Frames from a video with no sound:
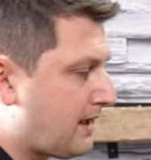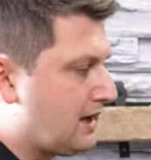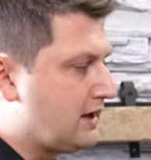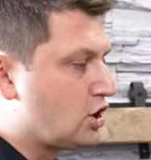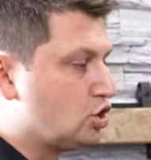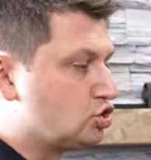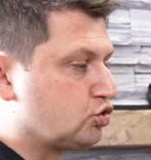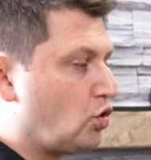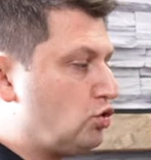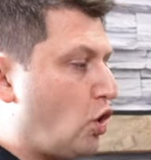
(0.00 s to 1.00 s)
uh,
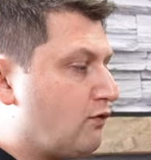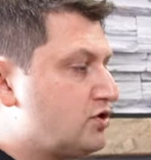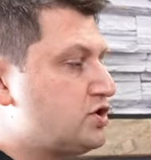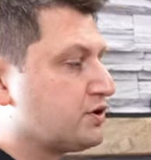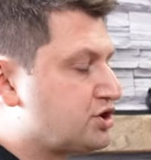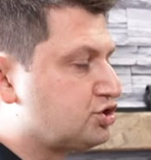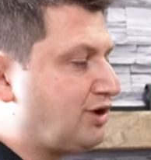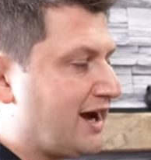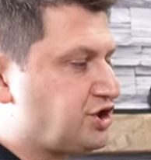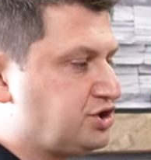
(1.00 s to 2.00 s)
control over your
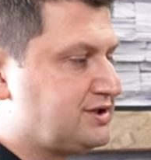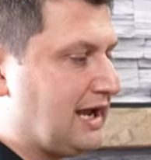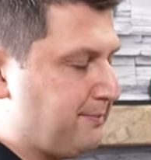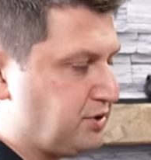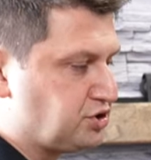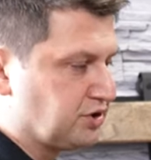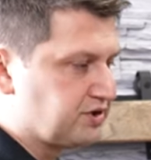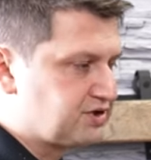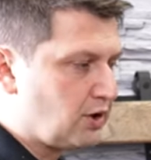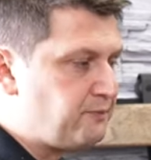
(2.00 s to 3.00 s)
extraction temperature.
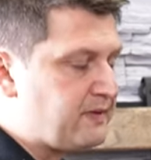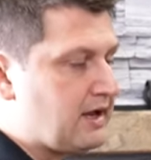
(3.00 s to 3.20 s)
So